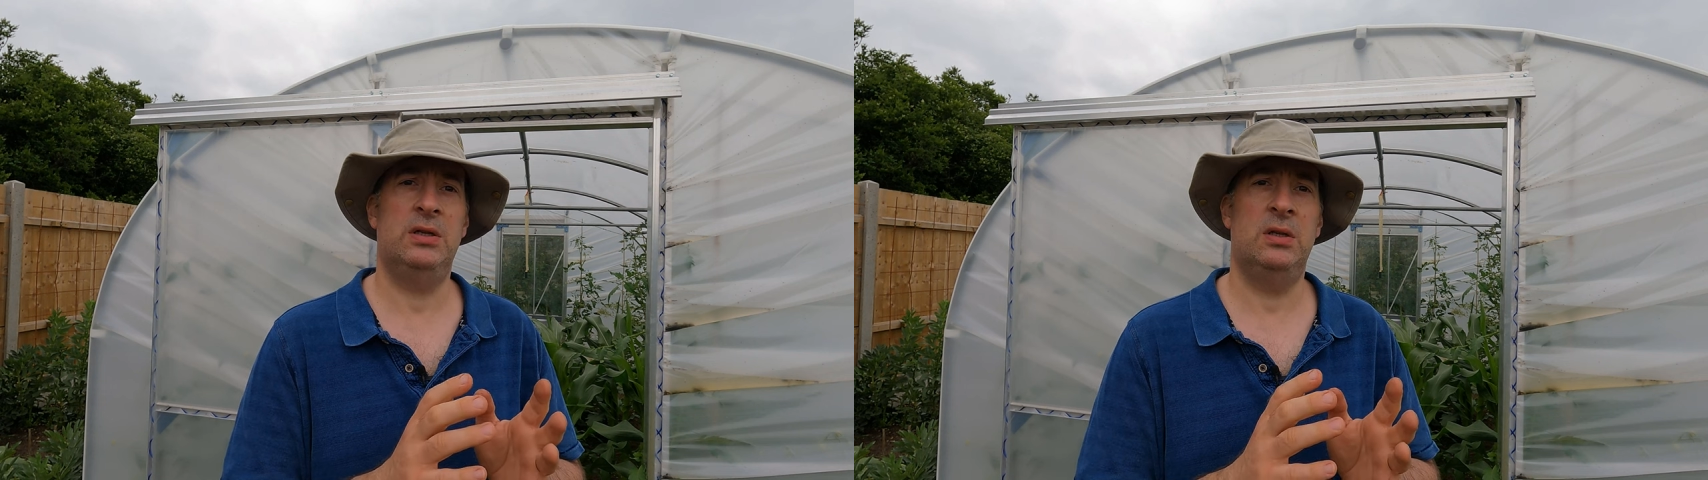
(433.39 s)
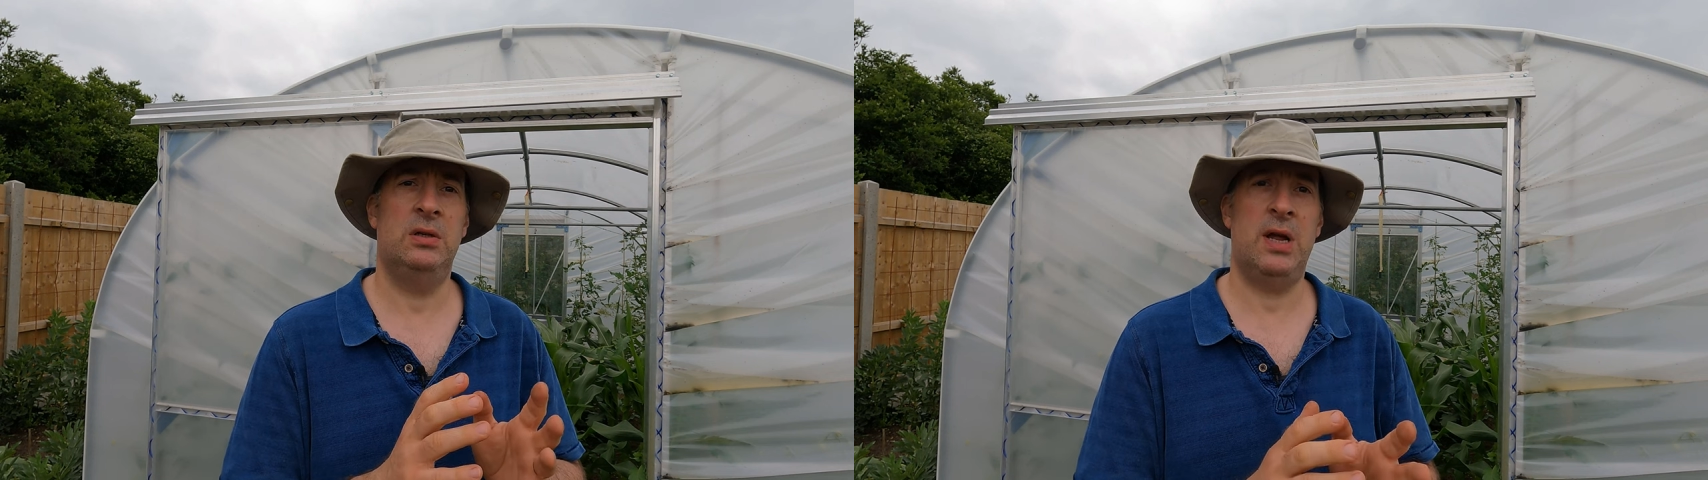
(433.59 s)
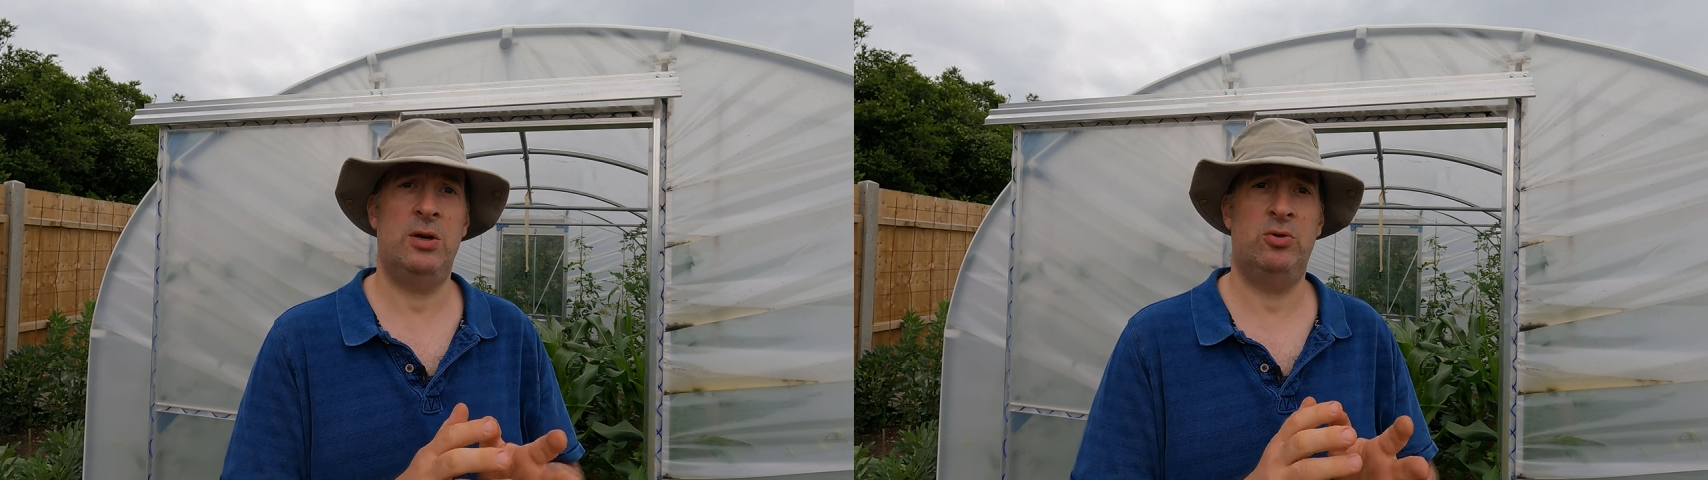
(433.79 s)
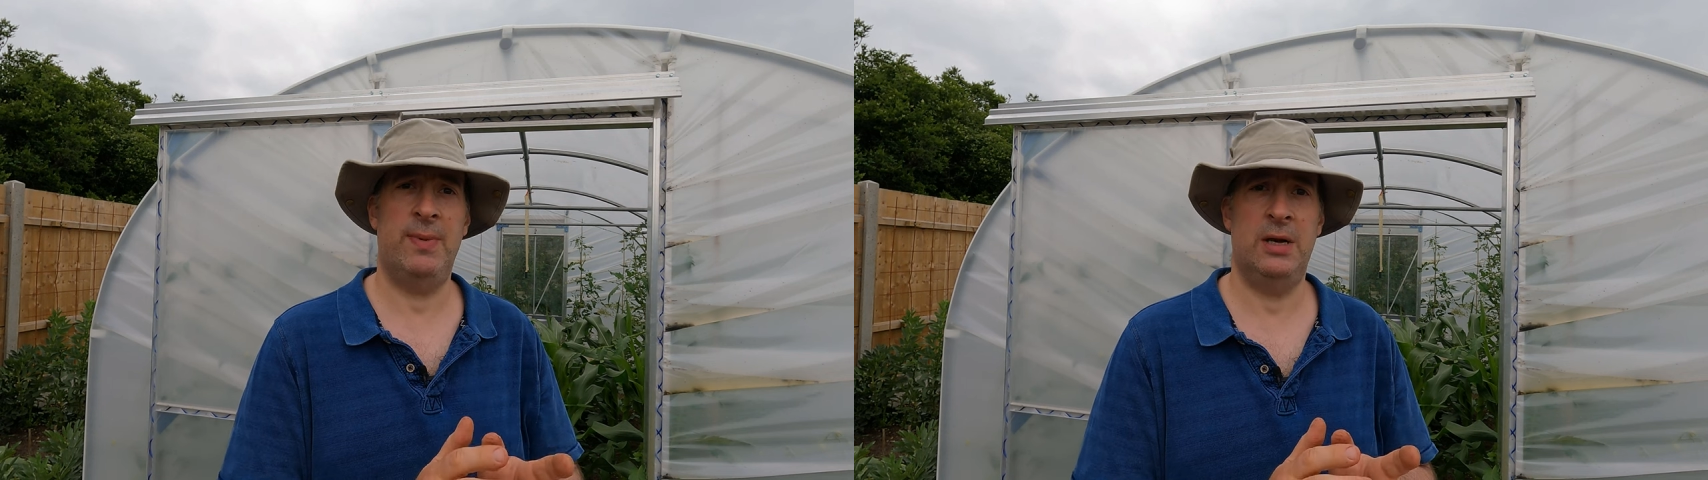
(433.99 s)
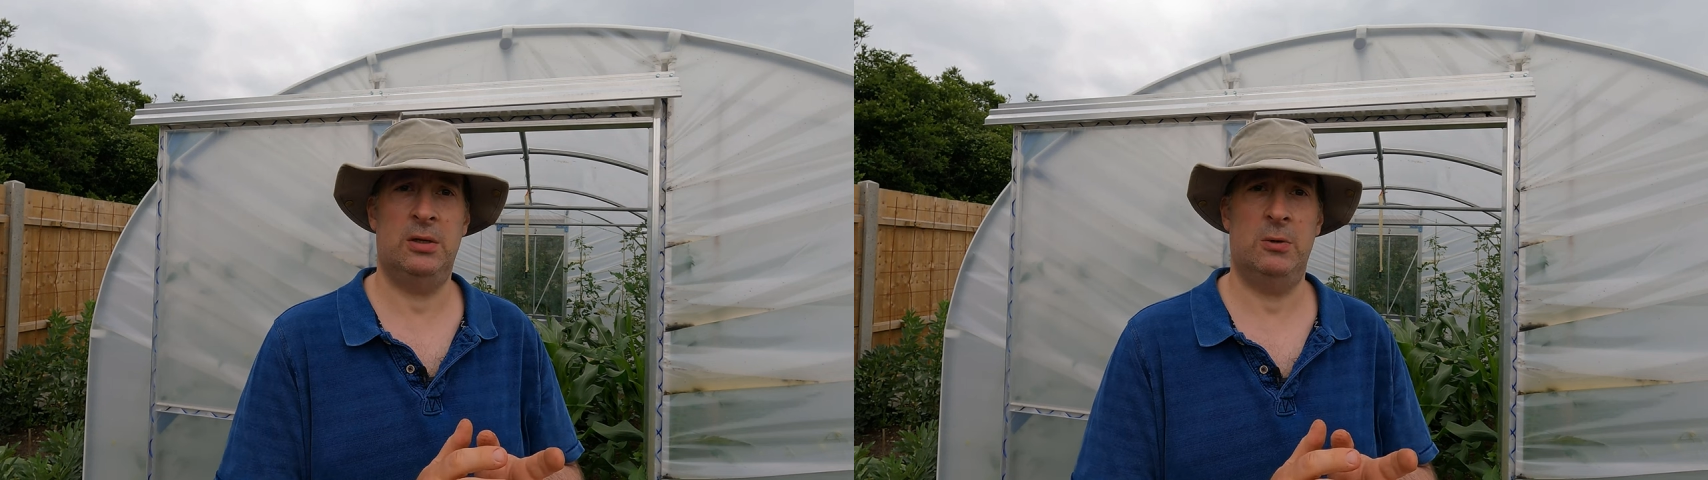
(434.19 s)
is
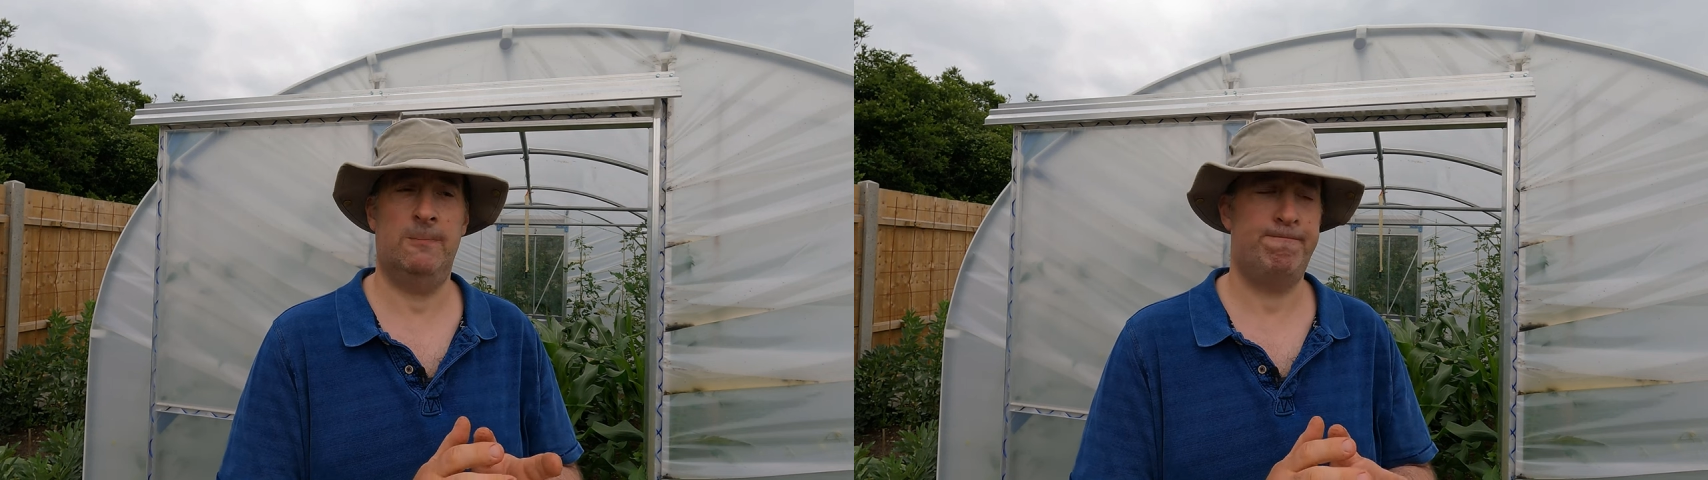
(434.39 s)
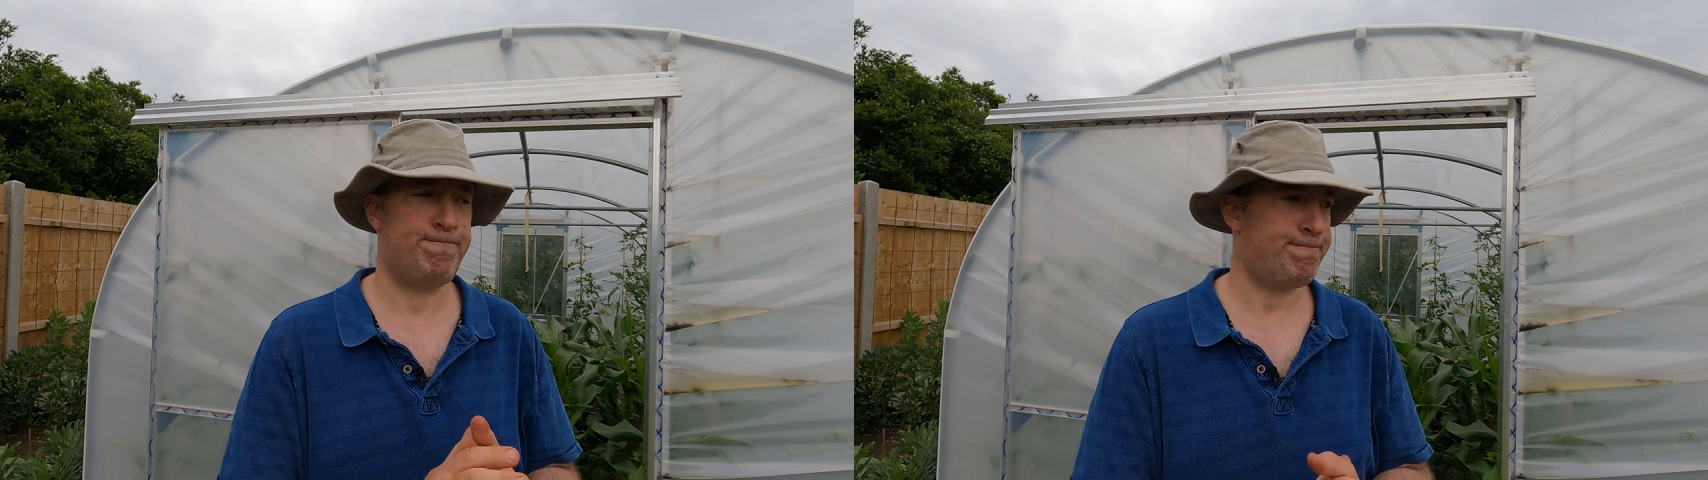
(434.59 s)
detrimental.